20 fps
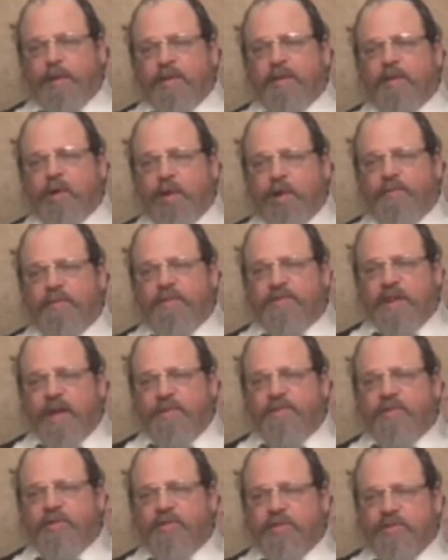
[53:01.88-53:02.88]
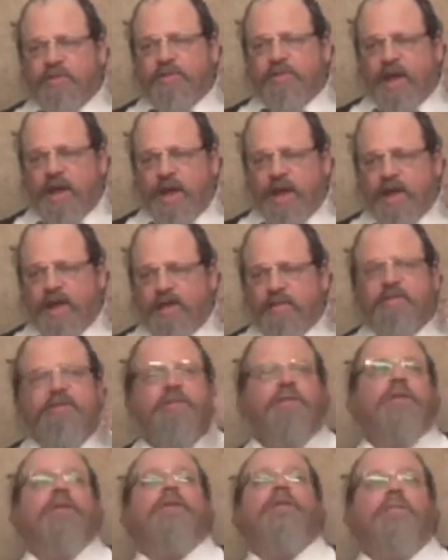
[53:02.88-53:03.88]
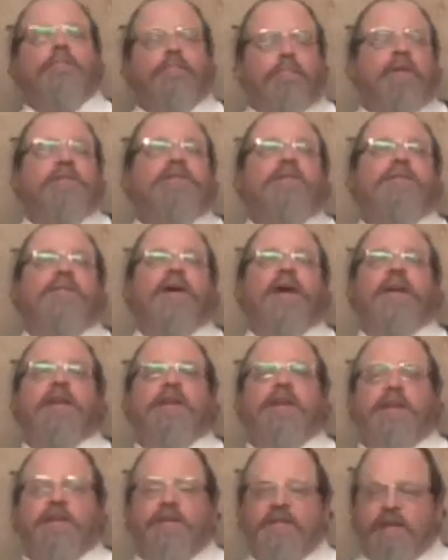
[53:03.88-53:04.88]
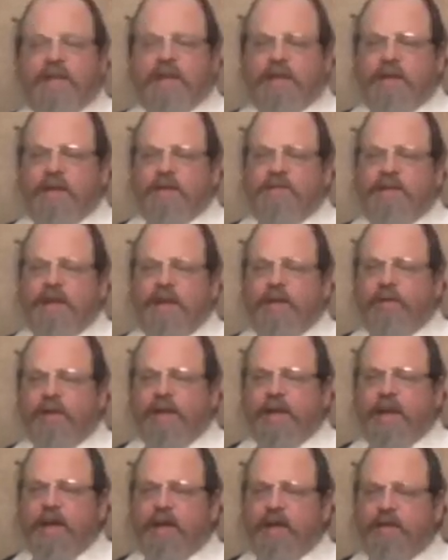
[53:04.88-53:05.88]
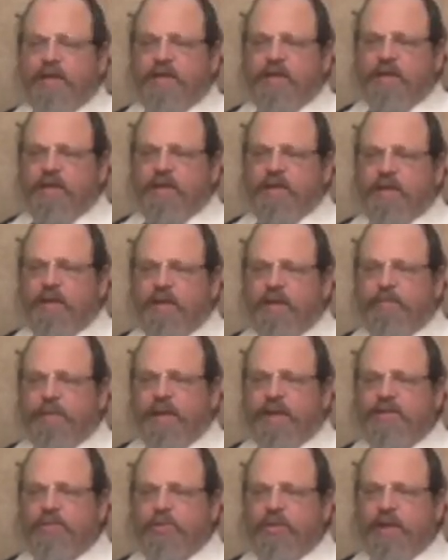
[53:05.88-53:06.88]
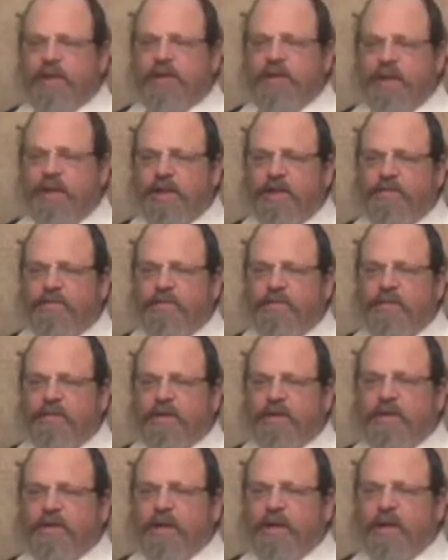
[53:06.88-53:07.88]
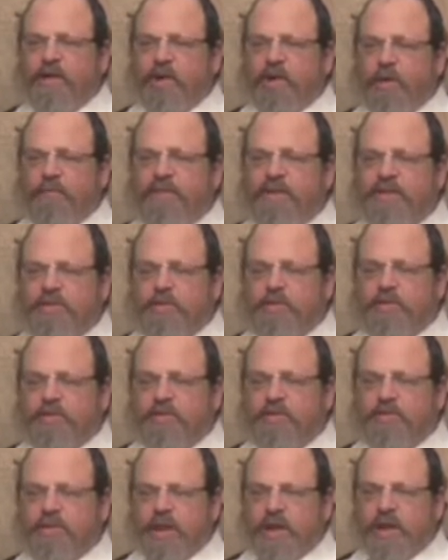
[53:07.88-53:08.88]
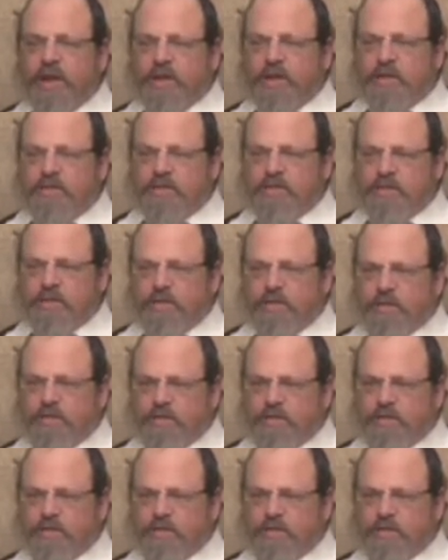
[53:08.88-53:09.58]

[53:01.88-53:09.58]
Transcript: about the kofitz having two sides, must have had in his area, in the place where he lived, a kofitz with two sides.